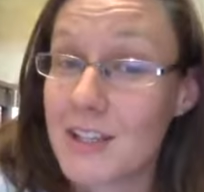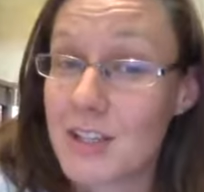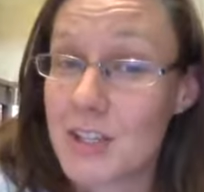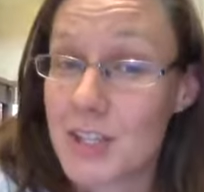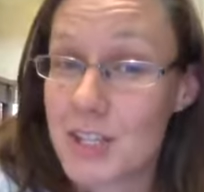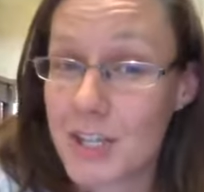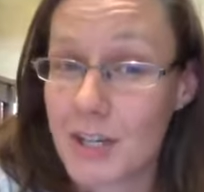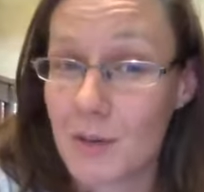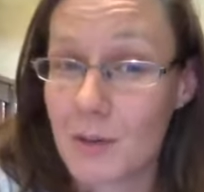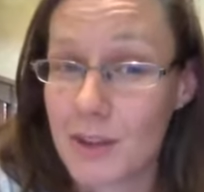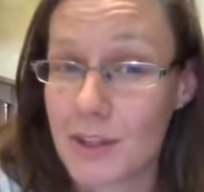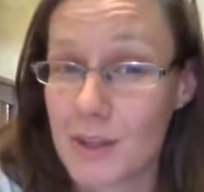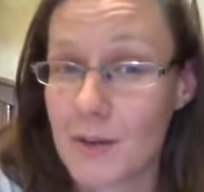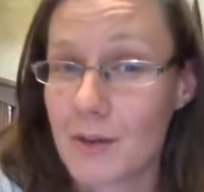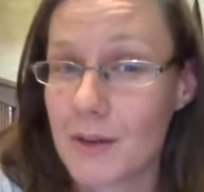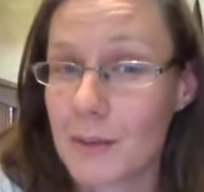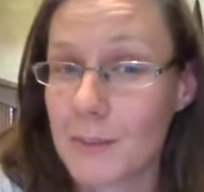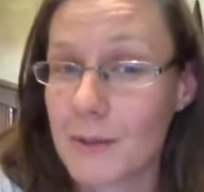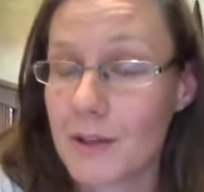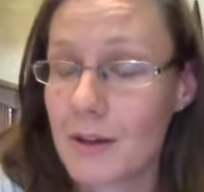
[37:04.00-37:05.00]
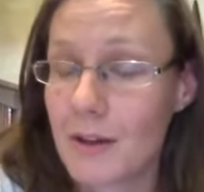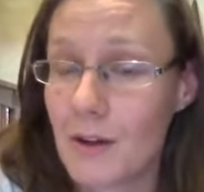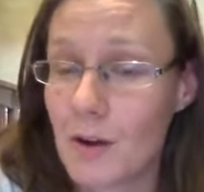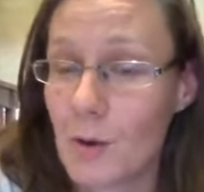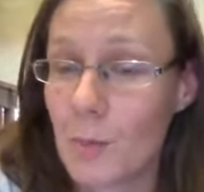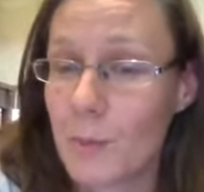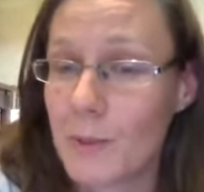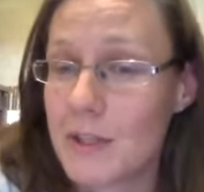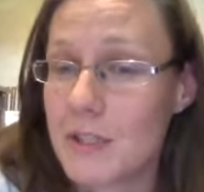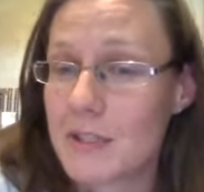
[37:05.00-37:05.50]
share with you, and I'm going to
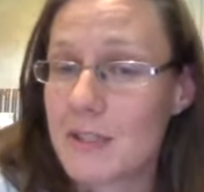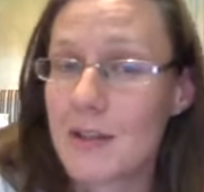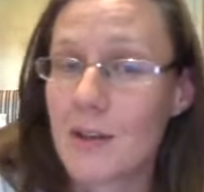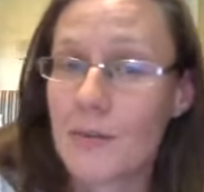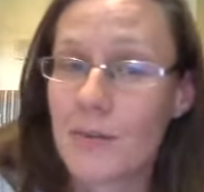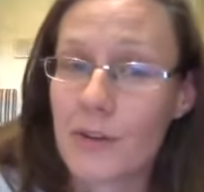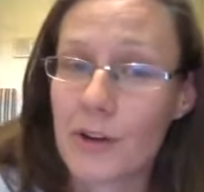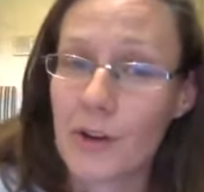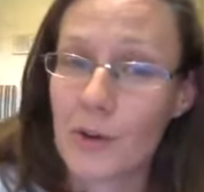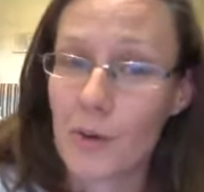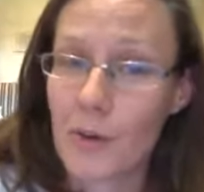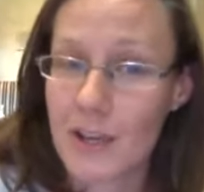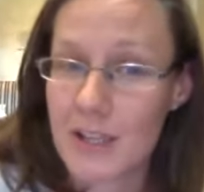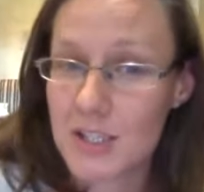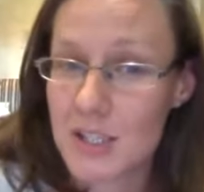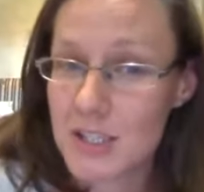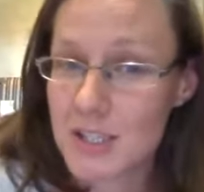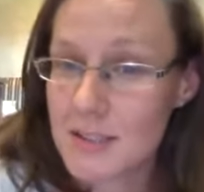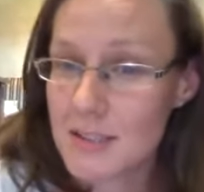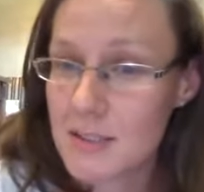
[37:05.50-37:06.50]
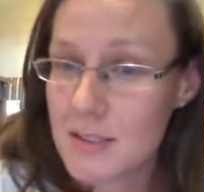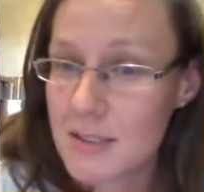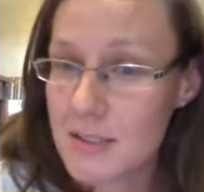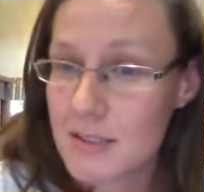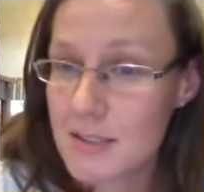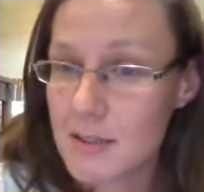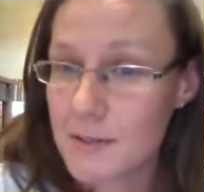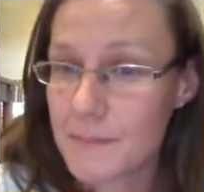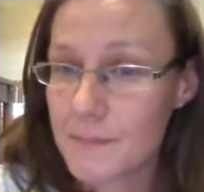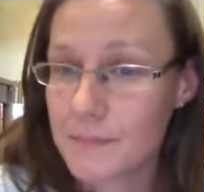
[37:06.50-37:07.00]
open this up for
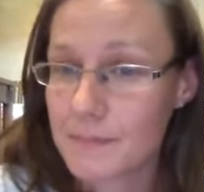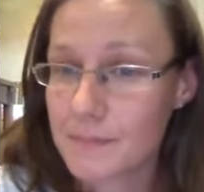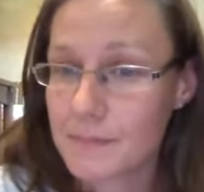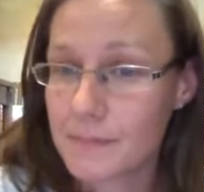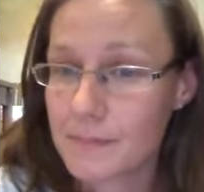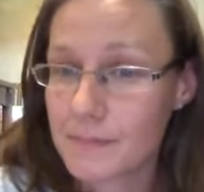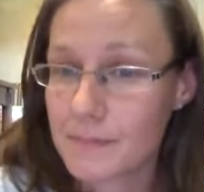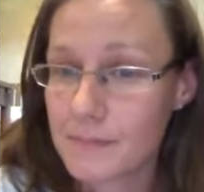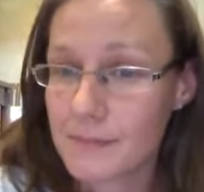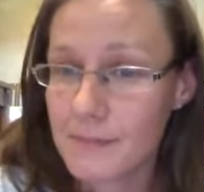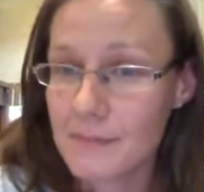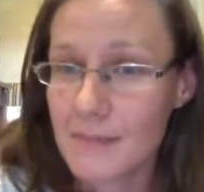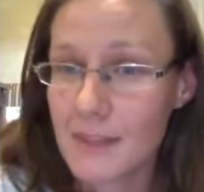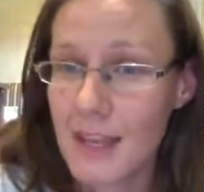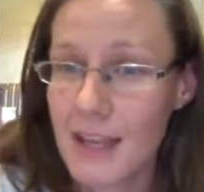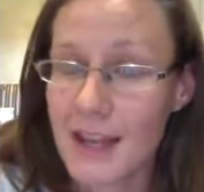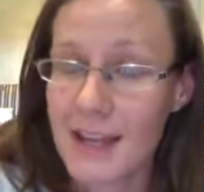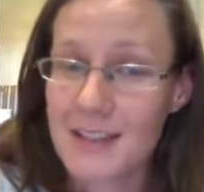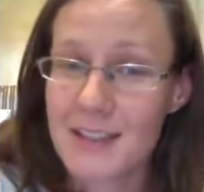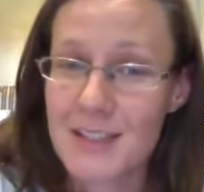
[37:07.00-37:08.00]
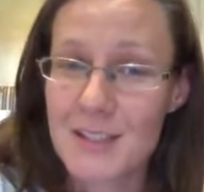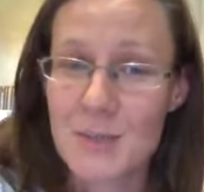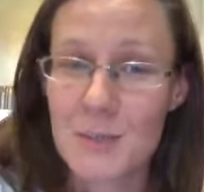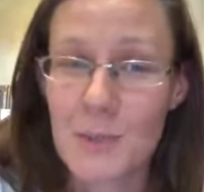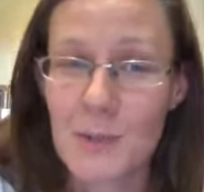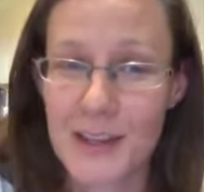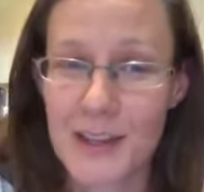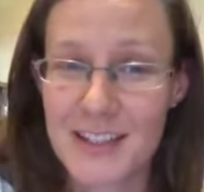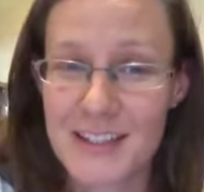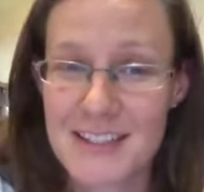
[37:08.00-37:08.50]
questions at this
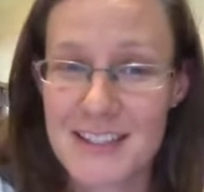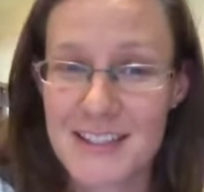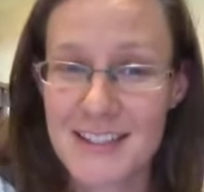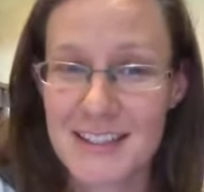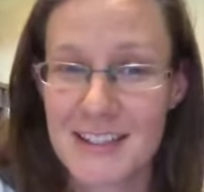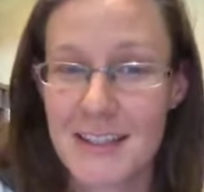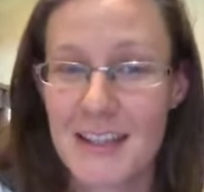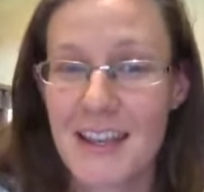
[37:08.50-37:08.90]
point.